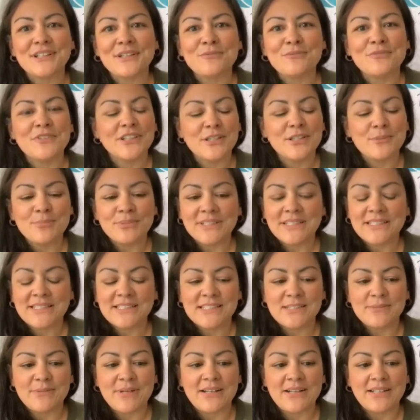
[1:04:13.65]
very
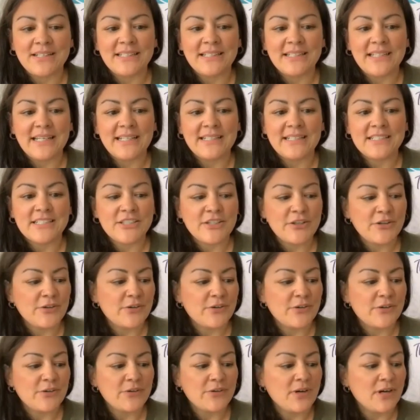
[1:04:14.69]
pleased about it. And so
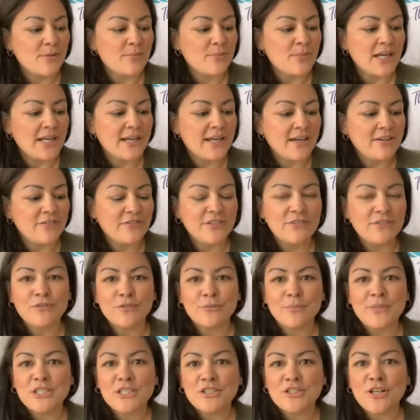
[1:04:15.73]
I have
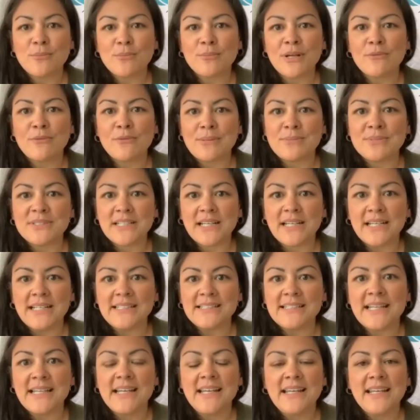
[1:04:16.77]
information on my website,
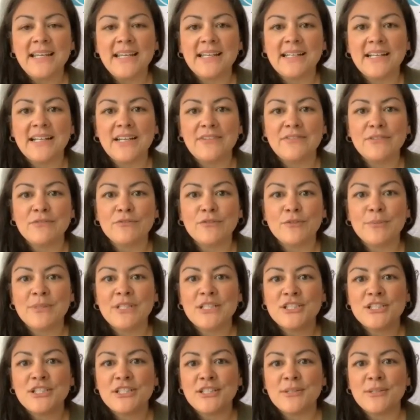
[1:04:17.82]
and I have
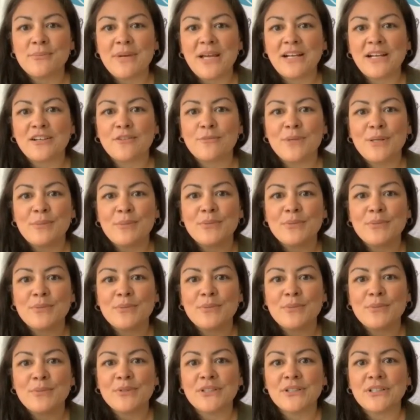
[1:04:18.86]
information in the back of my book
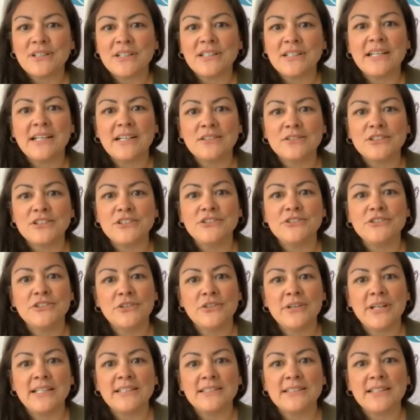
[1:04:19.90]
on how to
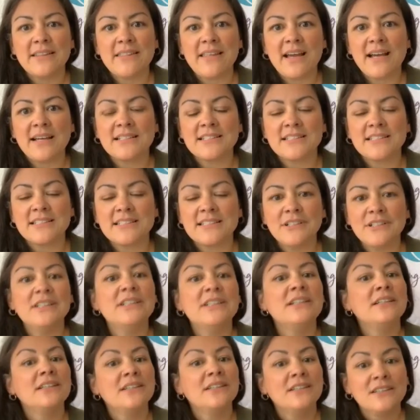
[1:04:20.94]
donate to that
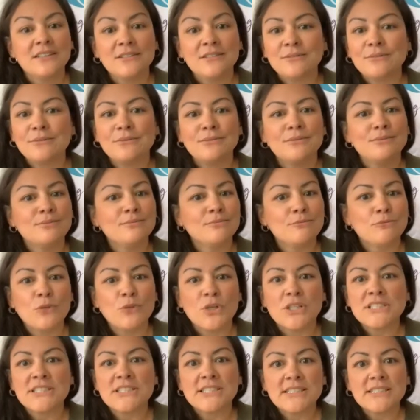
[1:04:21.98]
scholarship if anyone
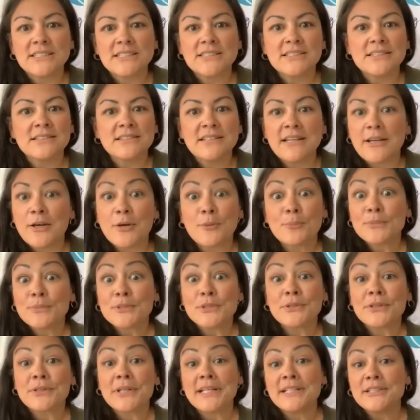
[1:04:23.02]
wants to
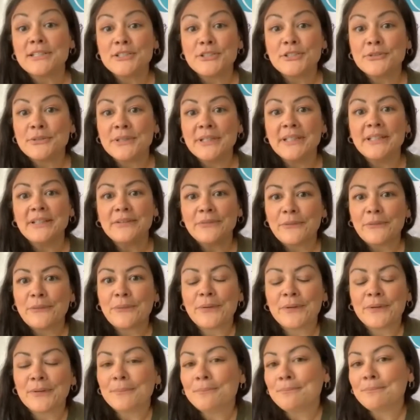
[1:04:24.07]
help donate to
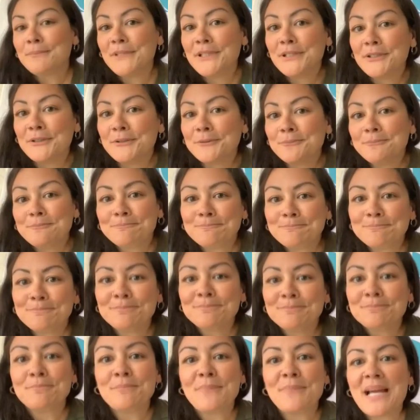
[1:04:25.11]
it, or,
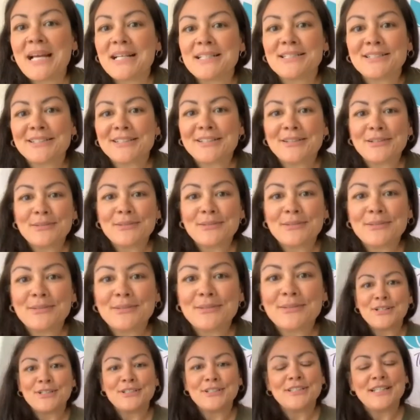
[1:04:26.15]
pass
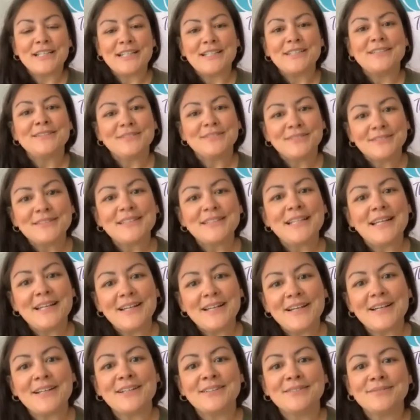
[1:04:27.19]
the word on.
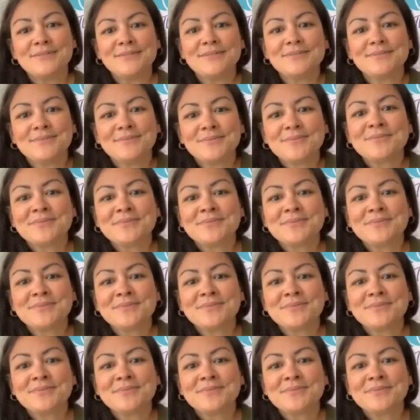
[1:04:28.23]
Yeah.